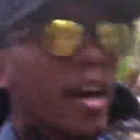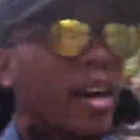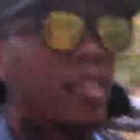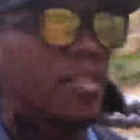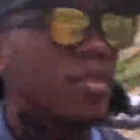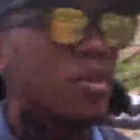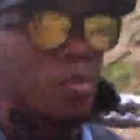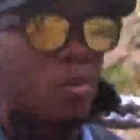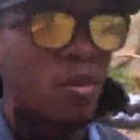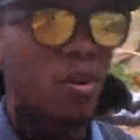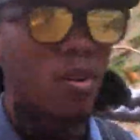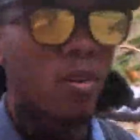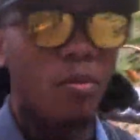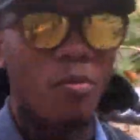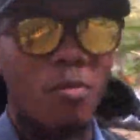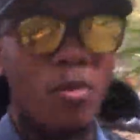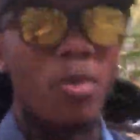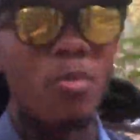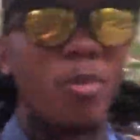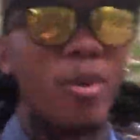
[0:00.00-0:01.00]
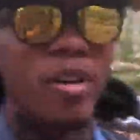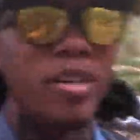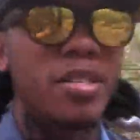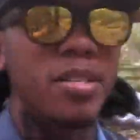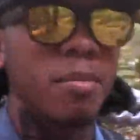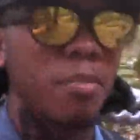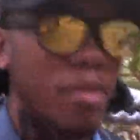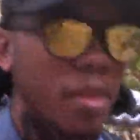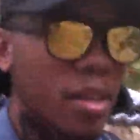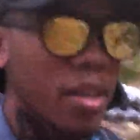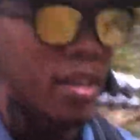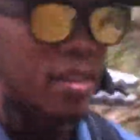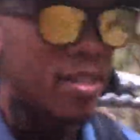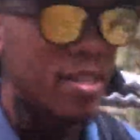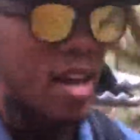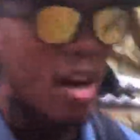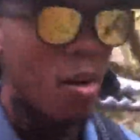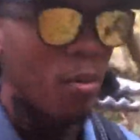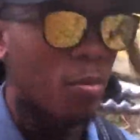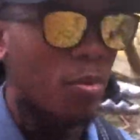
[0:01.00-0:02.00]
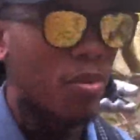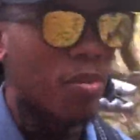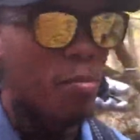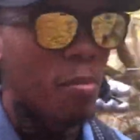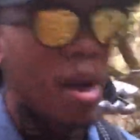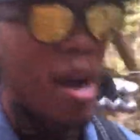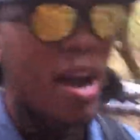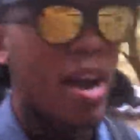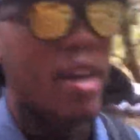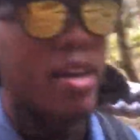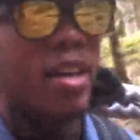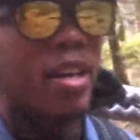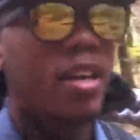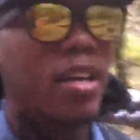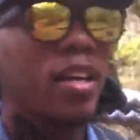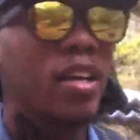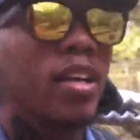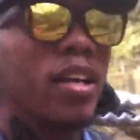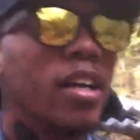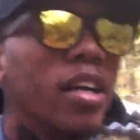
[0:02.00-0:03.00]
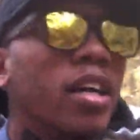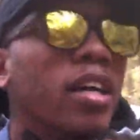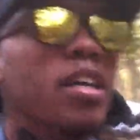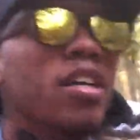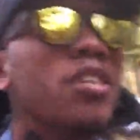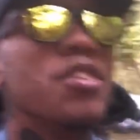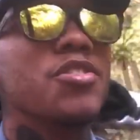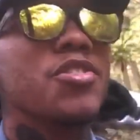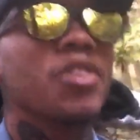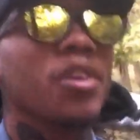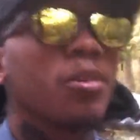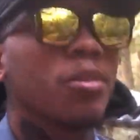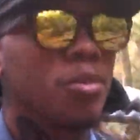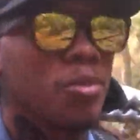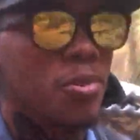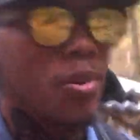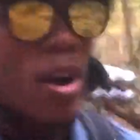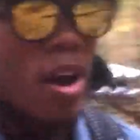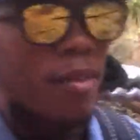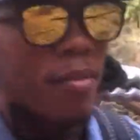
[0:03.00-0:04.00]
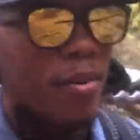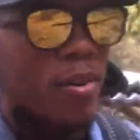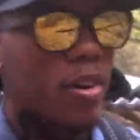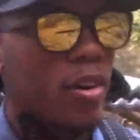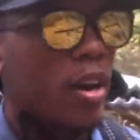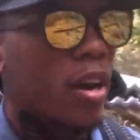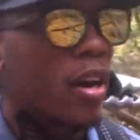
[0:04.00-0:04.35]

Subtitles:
had to rework some things out with my shuttle driver.